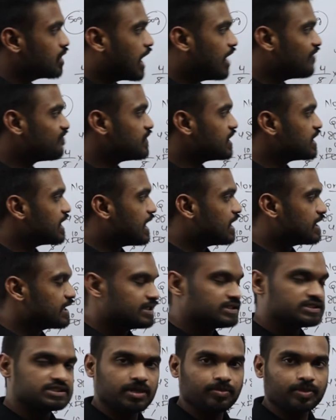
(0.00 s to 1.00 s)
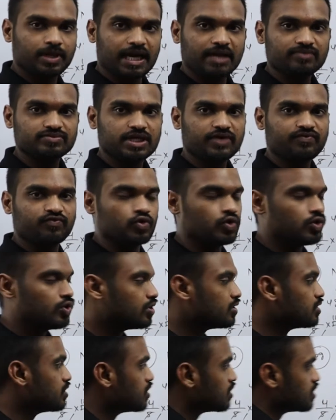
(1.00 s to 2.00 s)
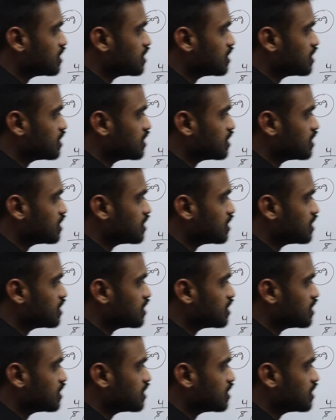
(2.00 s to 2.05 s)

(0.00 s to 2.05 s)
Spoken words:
after adding some grams of gold